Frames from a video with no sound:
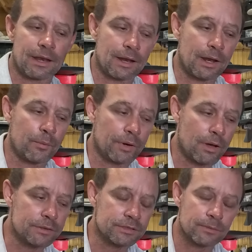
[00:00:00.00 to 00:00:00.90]
And I would
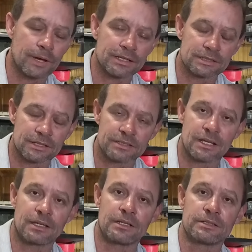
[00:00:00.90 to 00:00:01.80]
also imagine the
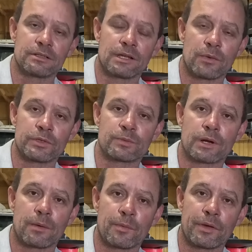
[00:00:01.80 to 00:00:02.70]
check engine light was
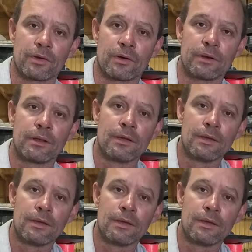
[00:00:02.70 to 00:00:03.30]
probably on,